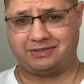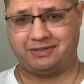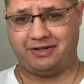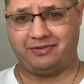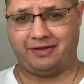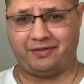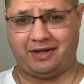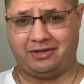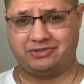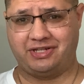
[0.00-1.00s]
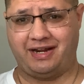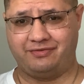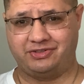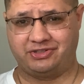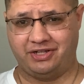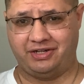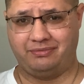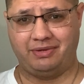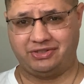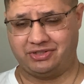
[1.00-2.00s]
they've got the House, they have the Senate,
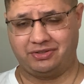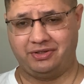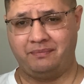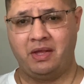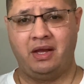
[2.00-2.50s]
basically.